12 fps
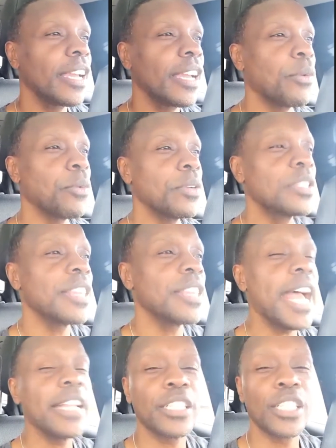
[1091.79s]
It was
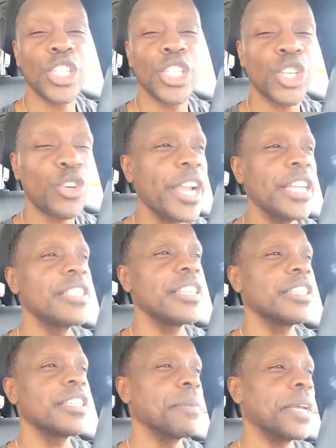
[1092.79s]
that
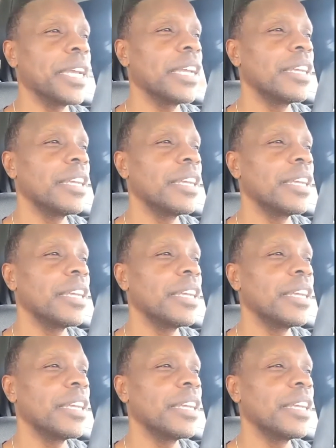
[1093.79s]
crazy to me.